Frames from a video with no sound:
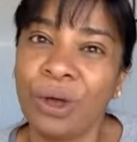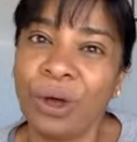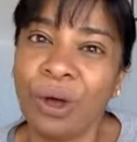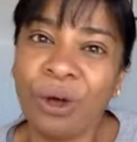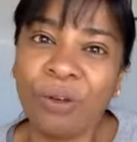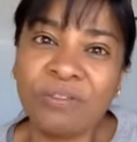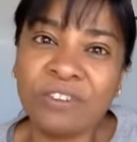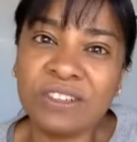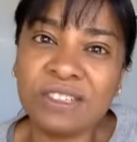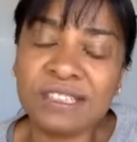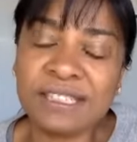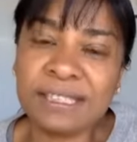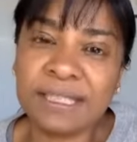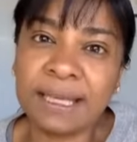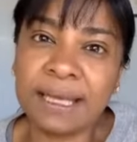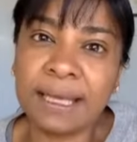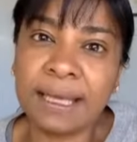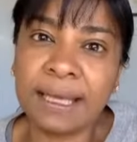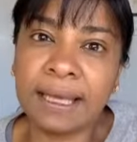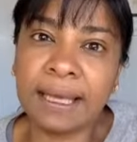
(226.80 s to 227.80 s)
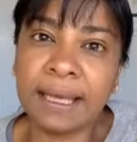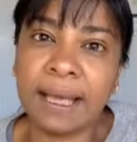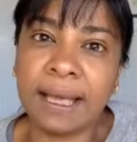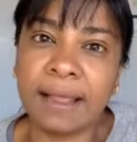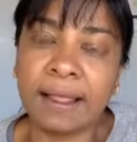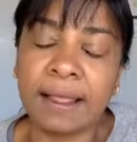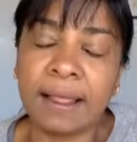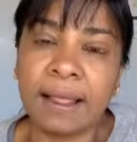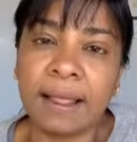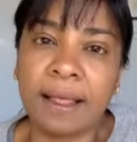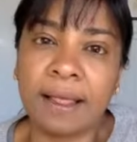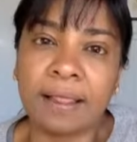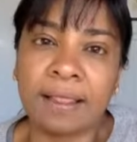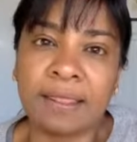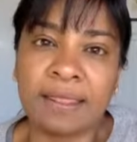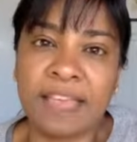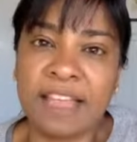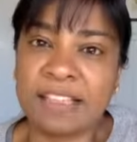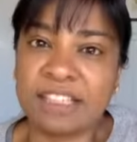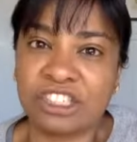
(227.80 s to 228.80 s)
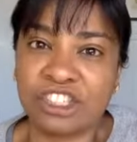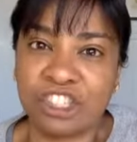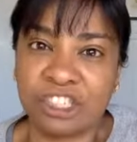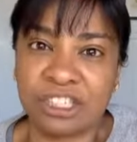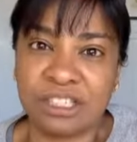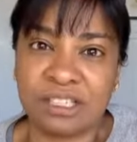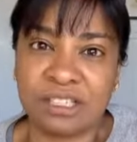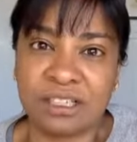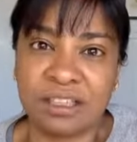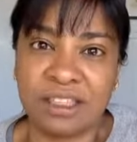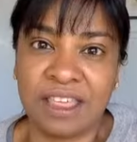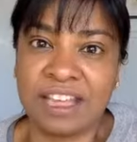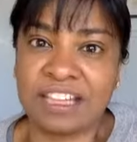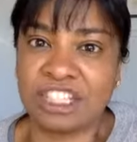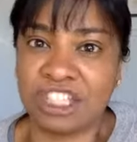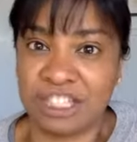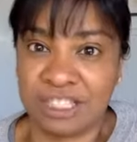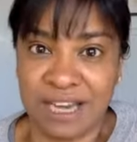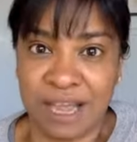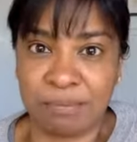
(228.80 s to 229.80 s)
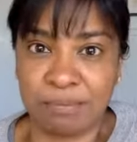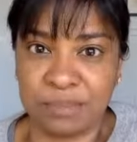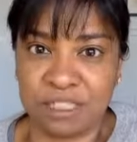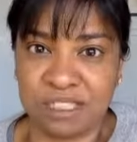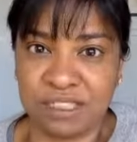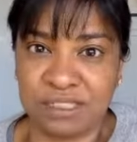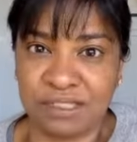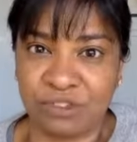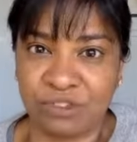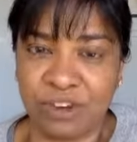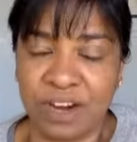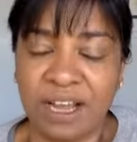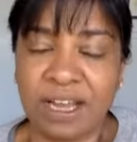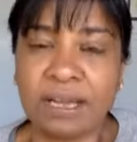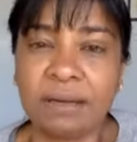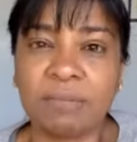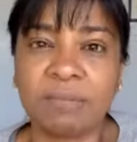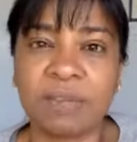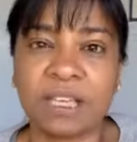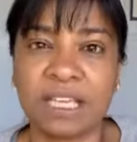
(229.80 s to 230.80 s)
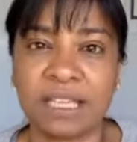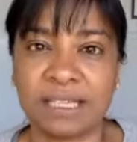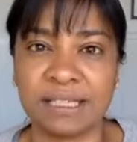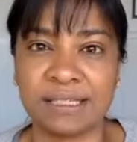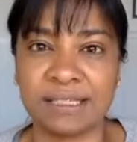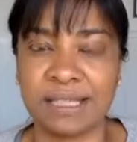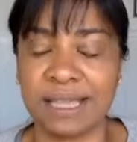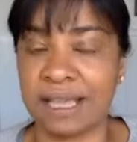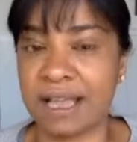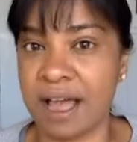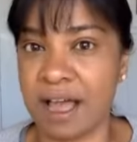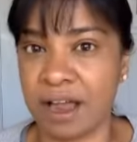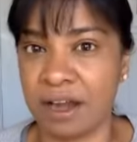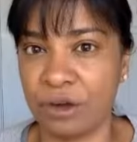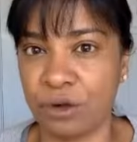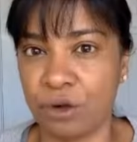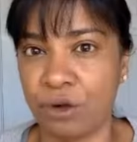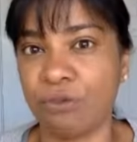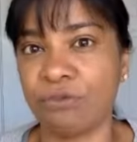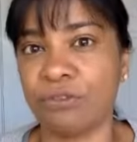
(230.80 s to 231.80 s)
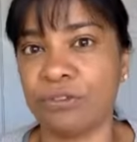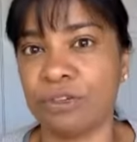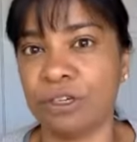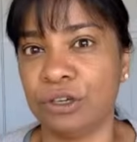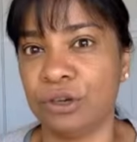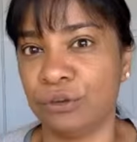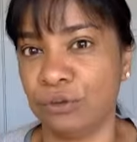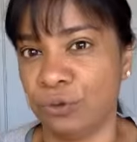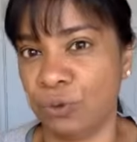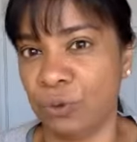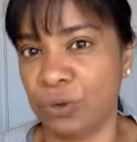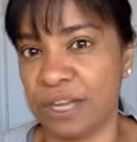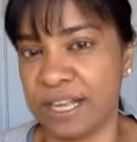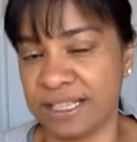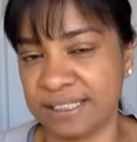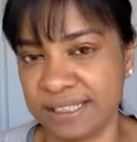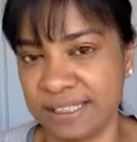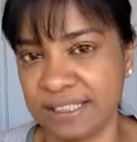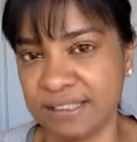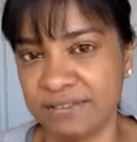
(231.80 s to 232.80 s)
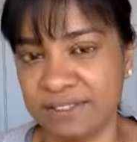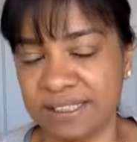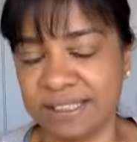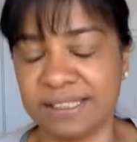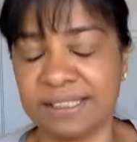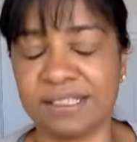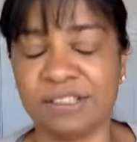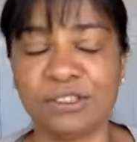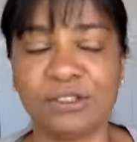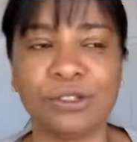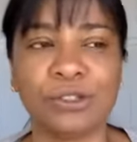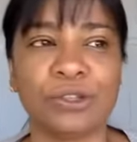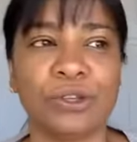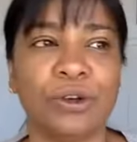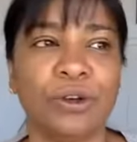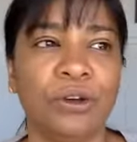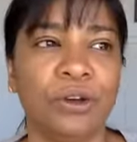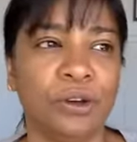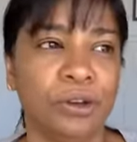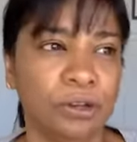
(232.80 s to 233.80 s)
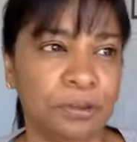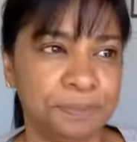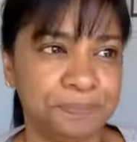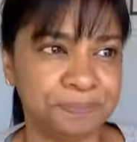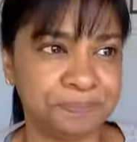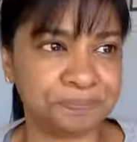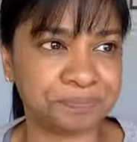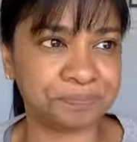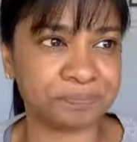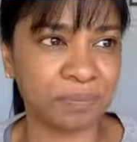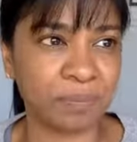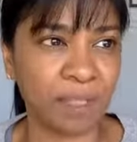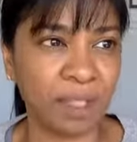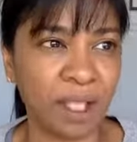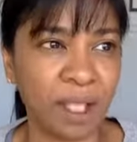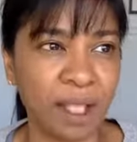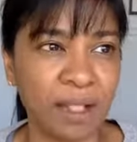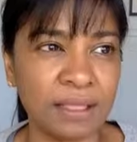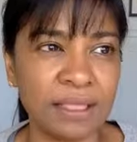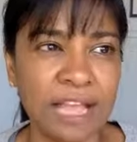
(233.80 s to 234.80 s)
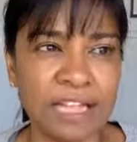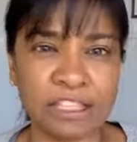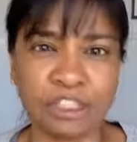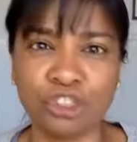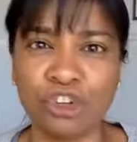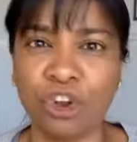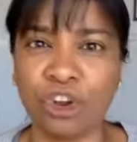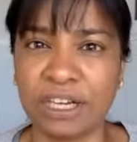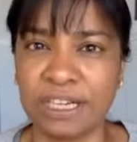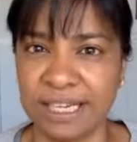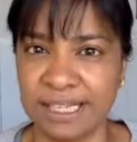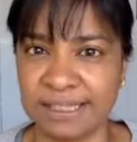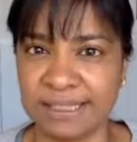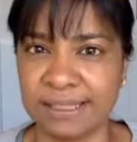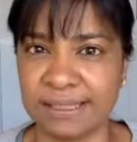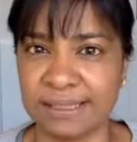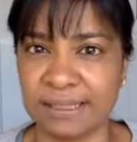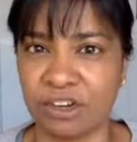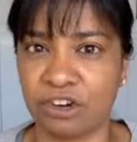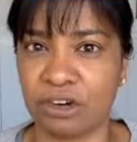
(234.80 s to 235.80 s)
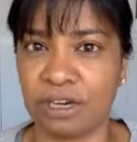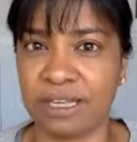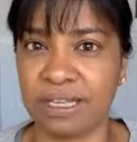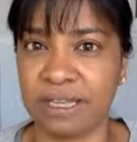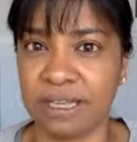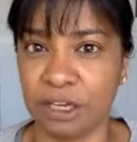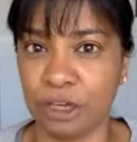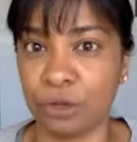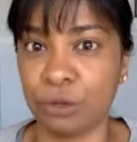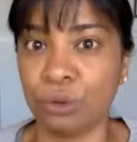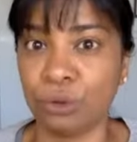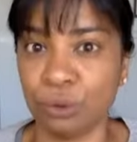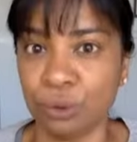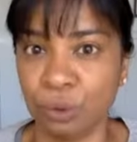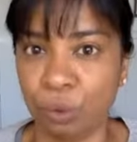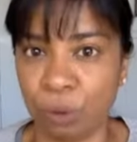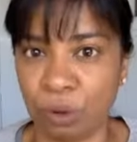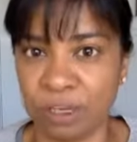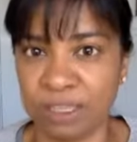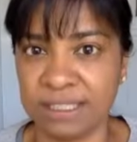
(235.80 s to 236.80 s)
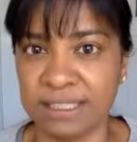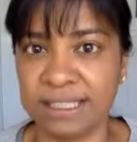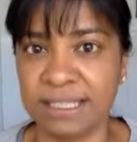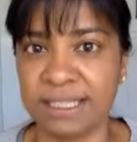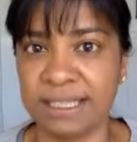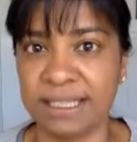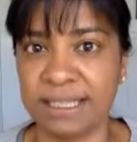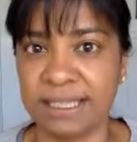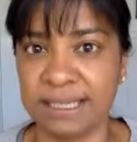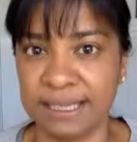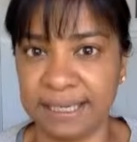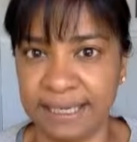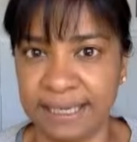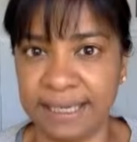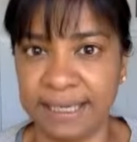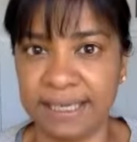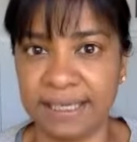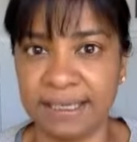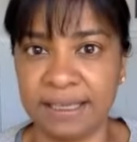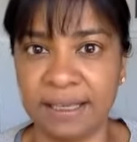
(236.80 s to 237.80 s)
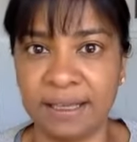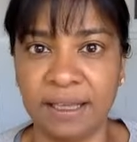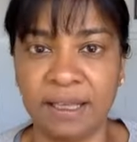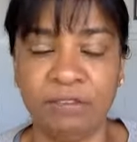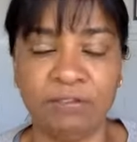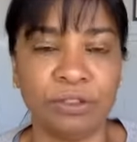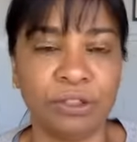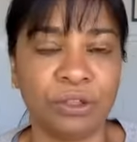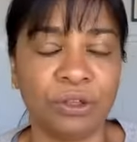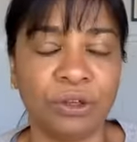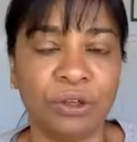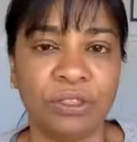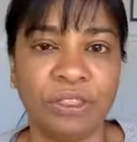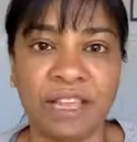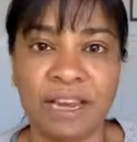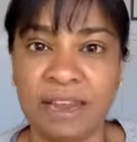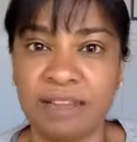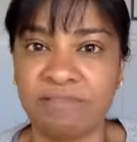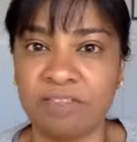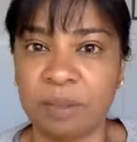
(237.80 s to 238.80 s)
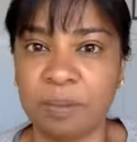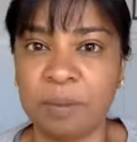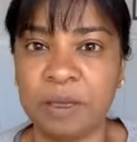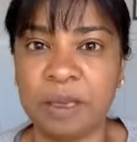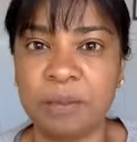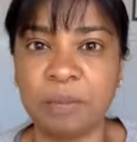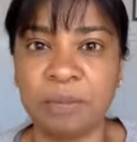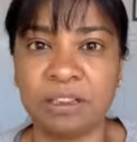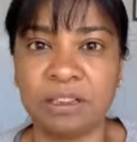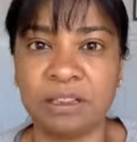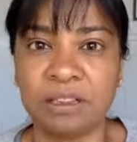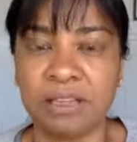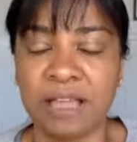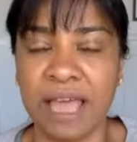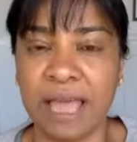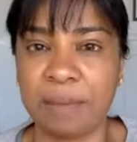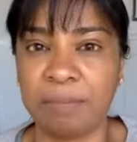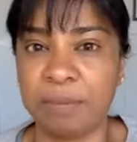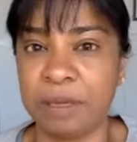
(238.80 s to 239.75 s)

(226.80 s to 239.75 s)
obviously they're just numbers, right? Because they can't often afford our services. So that's not necessarily a good quality lead. Even though they're lovely people and